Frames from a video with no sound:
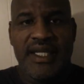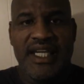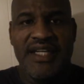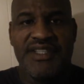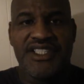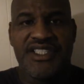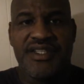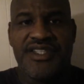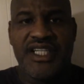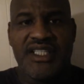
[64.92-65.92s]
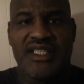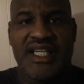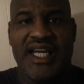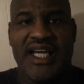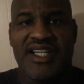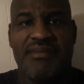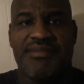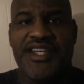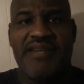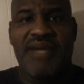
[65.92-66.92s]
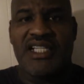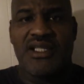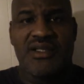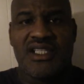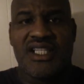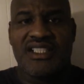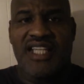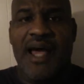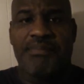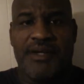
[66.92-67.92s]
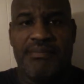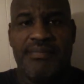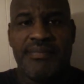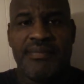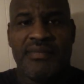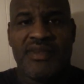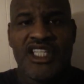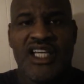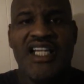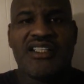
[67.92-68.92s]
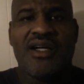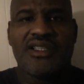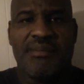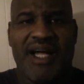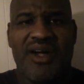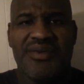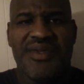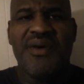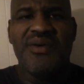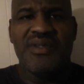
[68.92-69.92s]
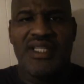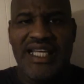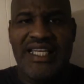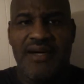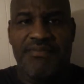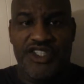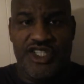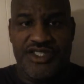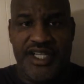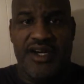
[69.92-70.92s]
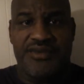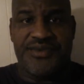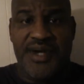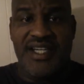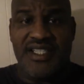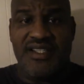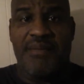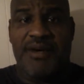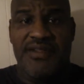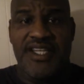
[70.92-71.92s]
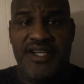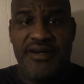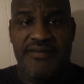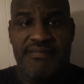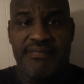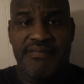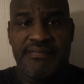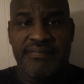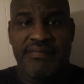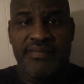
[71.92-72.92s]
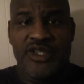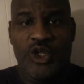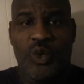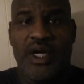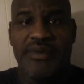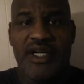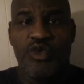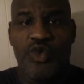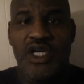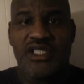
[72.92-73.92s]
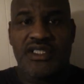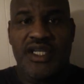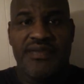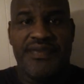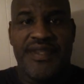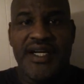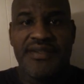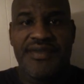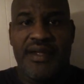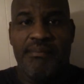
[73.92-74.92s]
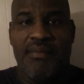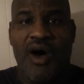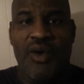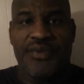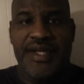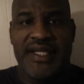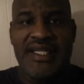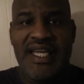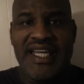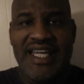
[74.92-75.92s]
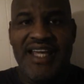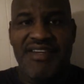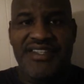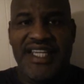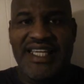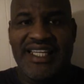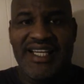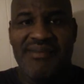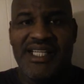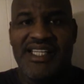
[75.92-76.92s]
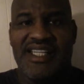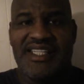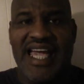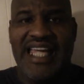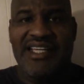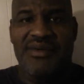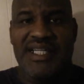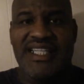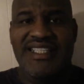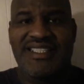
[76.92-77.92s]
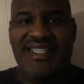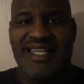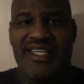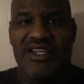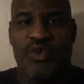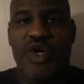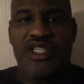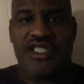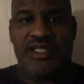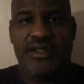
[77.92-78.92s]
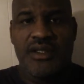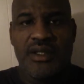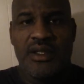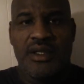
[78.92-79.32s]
Even Jesus says in St. Matthew, the sixth chapter, he talks about don't lay up for yourself treasures upon this earth, wherein rust and dust and moth and everything come in and canker against it and it rusts.